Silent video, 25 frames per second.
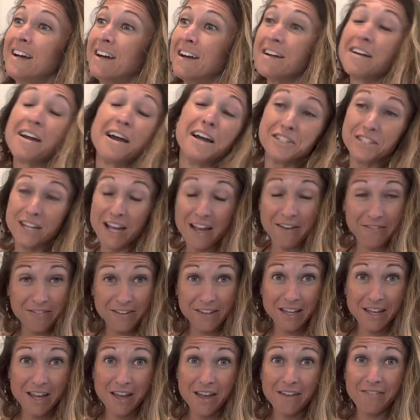I feel
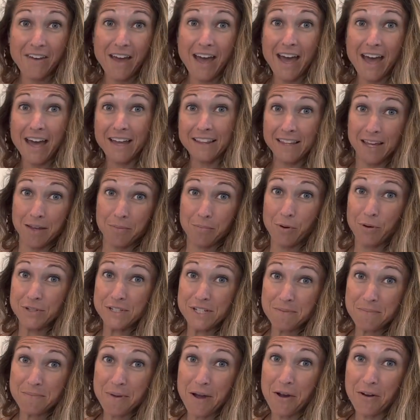like I've had like
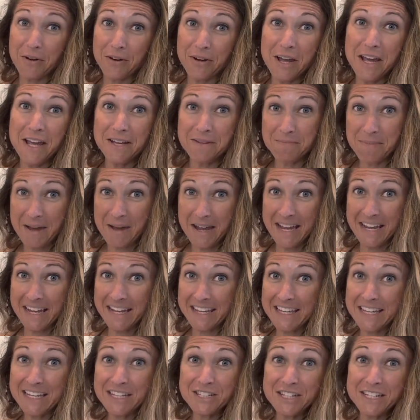protein powder in my
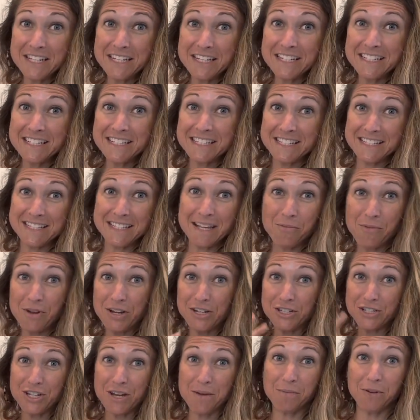kitchen to some way,
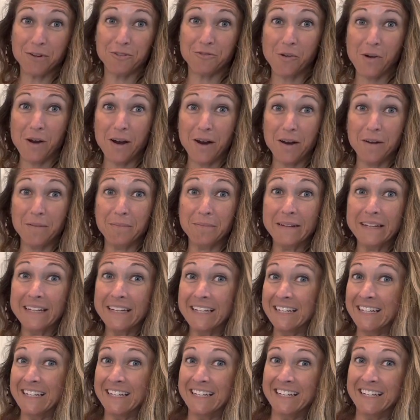shape, or form
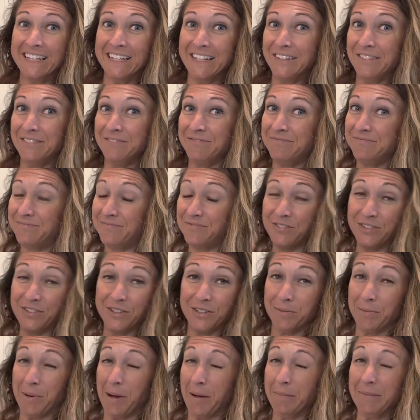for
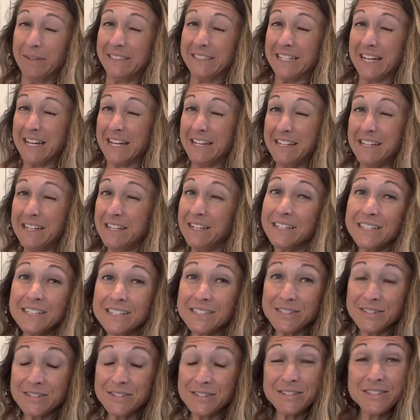probably 10
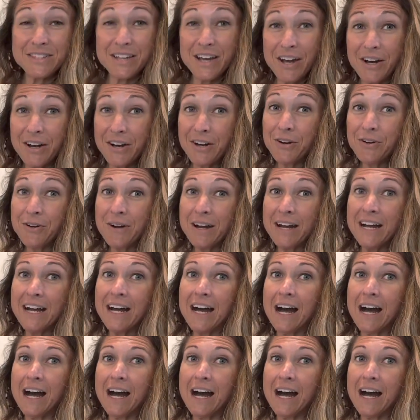years or so.